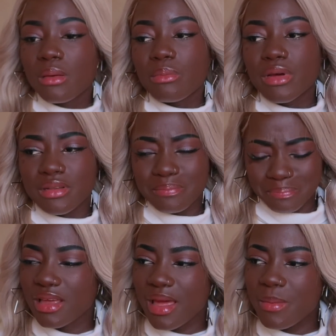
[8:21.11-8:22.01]
but
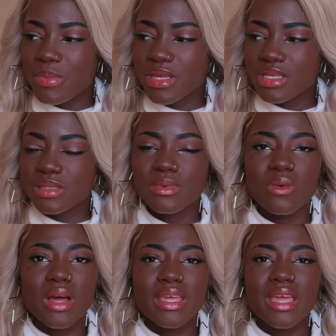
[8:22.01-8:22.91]
i'm pissed
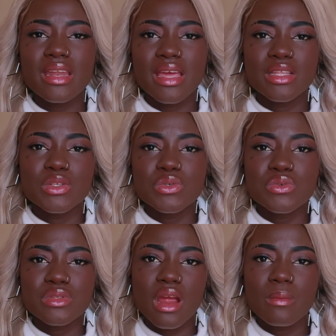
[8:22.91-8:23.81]
but what can i do there